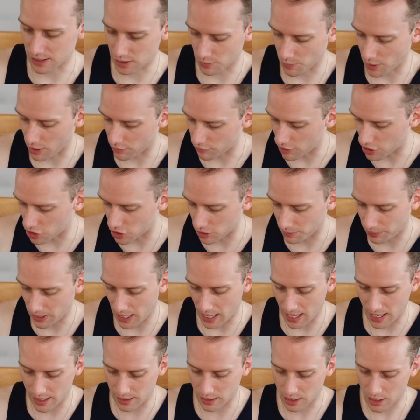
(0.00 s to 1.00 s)
So my original
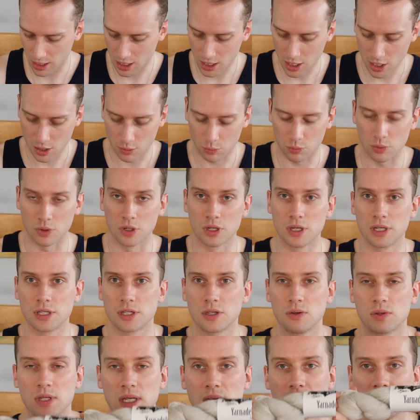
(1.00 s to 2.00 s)
plan
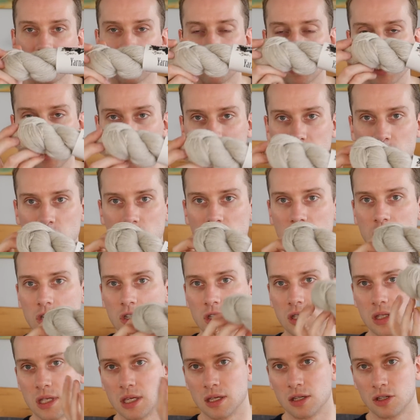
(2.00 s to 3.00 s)
was using this, which
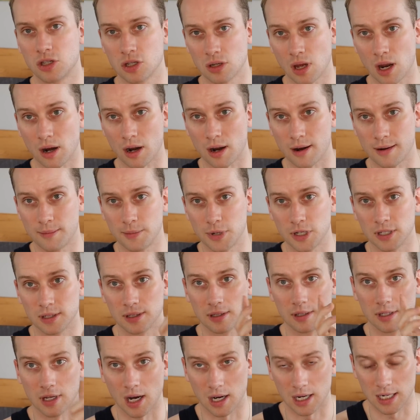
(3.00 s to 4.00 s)
is the John
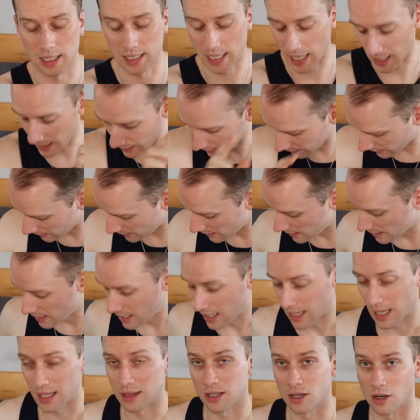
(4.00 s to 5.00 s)
Arbon Yarnadelic
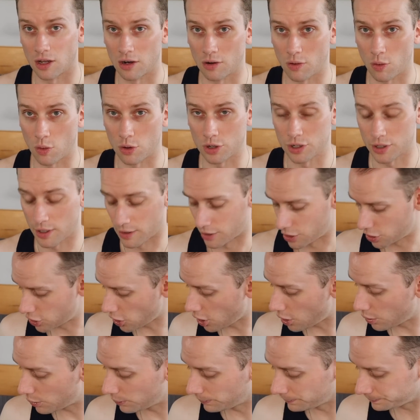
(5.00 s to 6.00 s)
in the color Ordinary
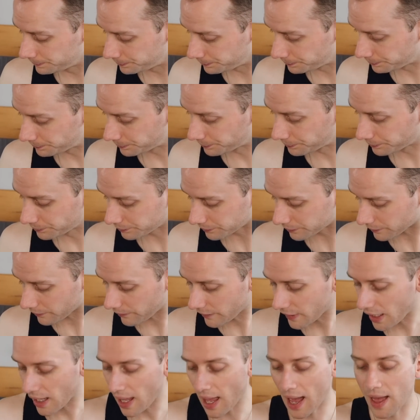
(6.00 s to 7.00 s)
Joe.
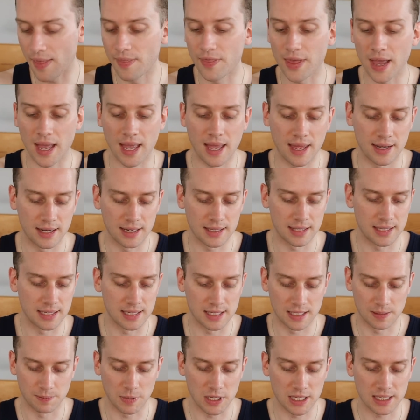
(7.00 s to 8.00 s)
And then the
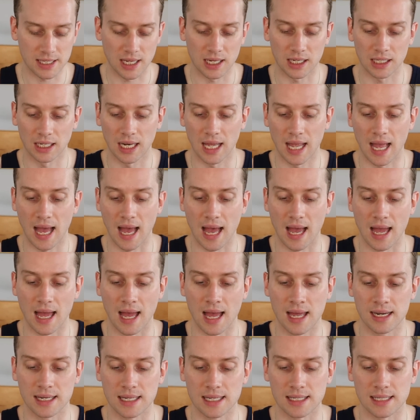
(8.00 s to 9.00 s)
Spincycle I
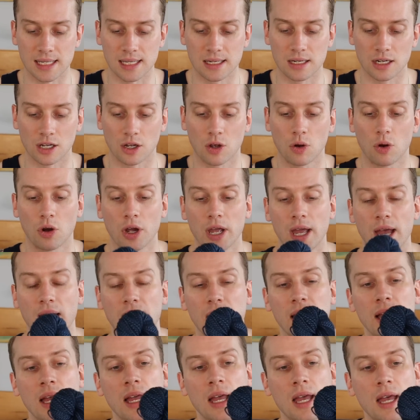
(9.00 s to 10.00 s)
had is in
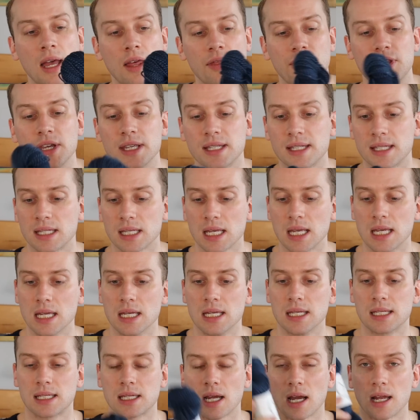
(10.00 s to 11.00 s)
Nicoya. This
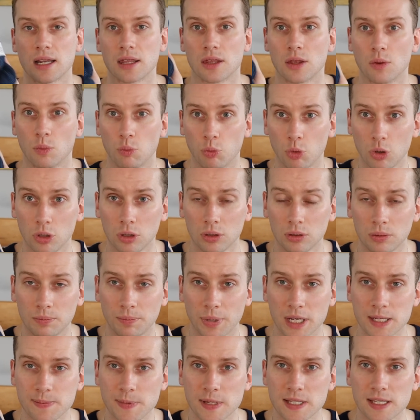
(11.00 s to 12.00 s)
is Dyed in the Wool
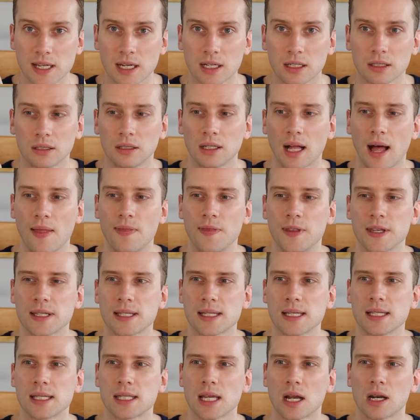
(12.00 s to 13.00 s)
by Spincycle, and
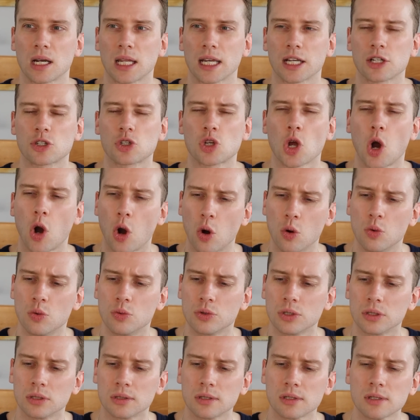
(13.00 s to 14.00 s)
this is their like
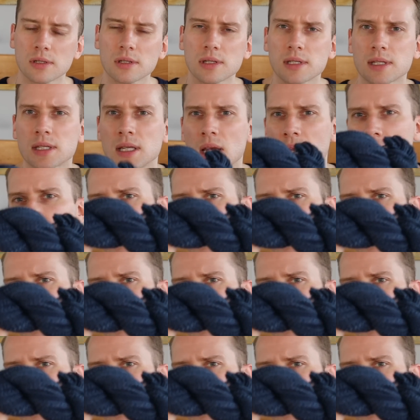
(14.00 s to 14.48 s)
tonals.